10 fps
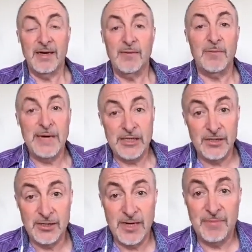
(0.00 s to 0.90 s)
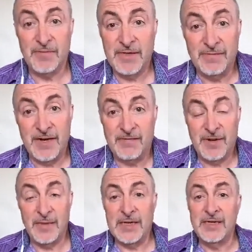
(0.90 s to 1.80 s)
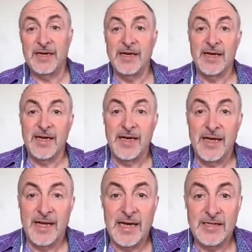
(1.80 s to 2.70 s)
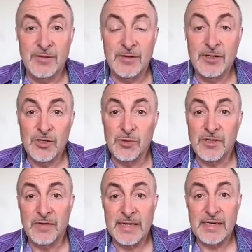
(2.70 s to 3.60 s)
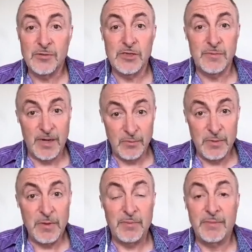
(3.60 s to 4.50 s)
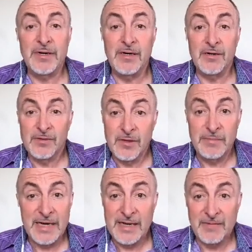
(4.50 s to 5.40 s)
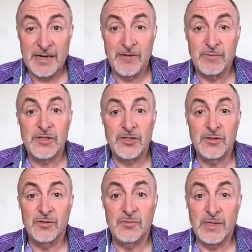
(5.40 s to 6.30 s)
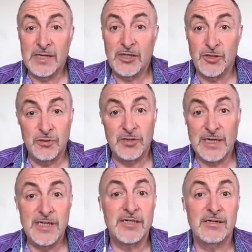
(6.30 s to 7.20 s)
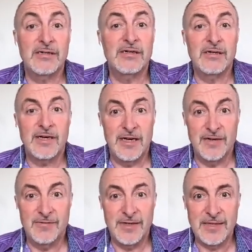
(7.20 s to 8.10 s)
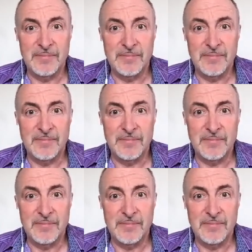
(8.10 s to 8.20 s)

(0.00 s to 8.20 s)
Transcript: a passionate champion for the Divine Feminine, and so I do these talks every day to inspire women primarily. Although men get value from this too when they choose to listen carefully.